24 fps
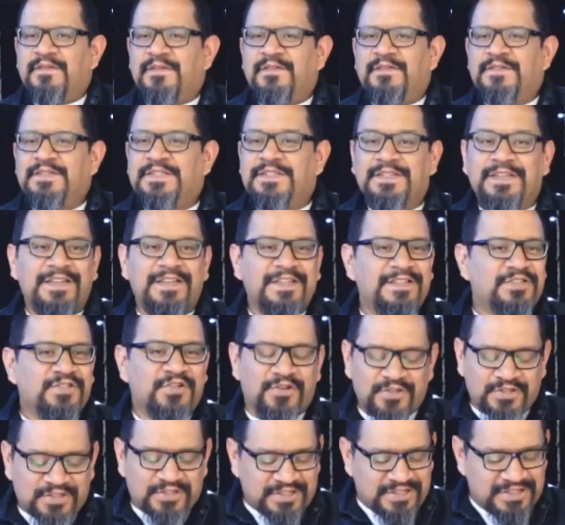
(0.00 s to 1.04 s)
See,
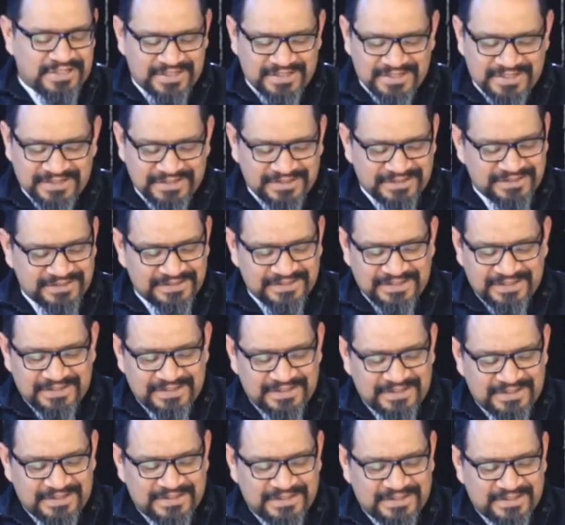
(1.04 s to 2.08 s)
church,
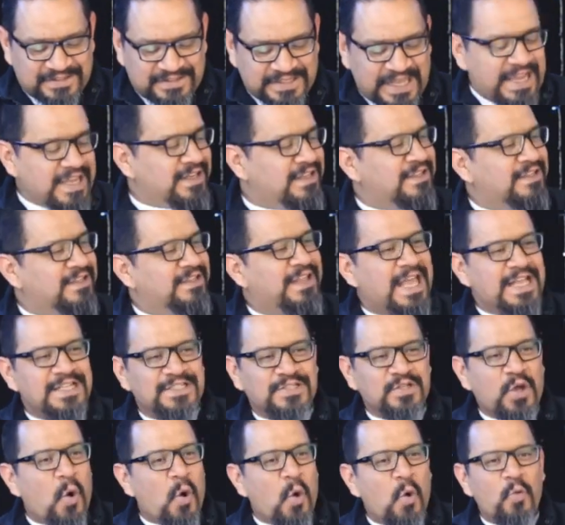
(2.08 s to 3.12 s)
Satan has
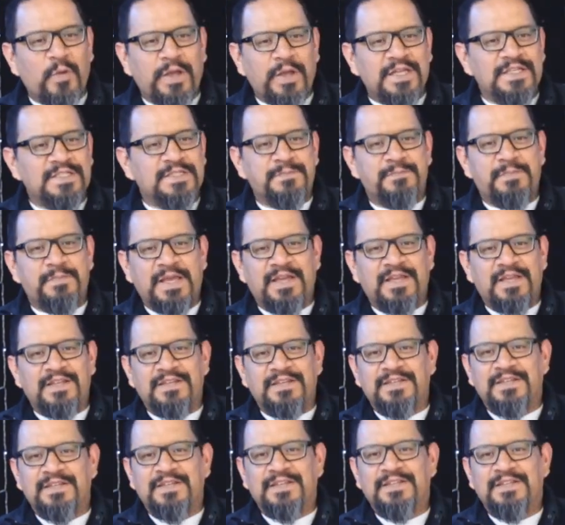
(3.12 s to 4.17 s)
always
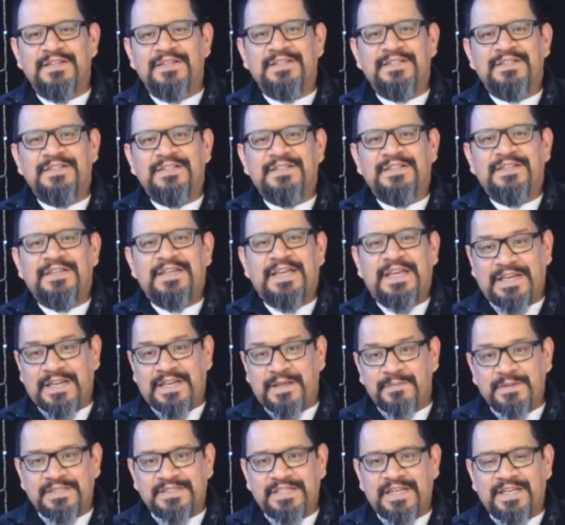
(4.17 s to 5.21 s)
been an
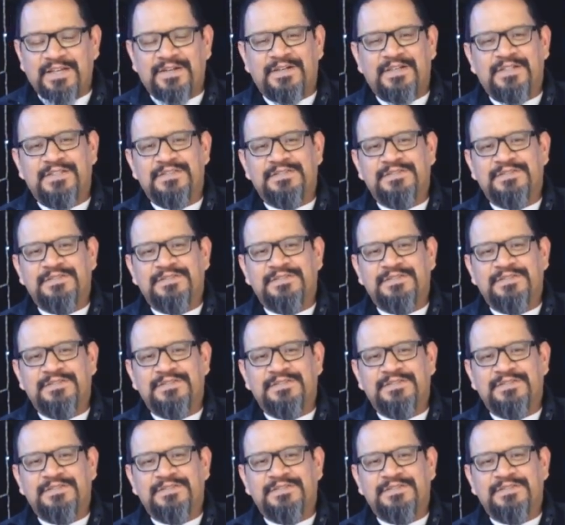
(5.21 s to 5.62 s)
imitator.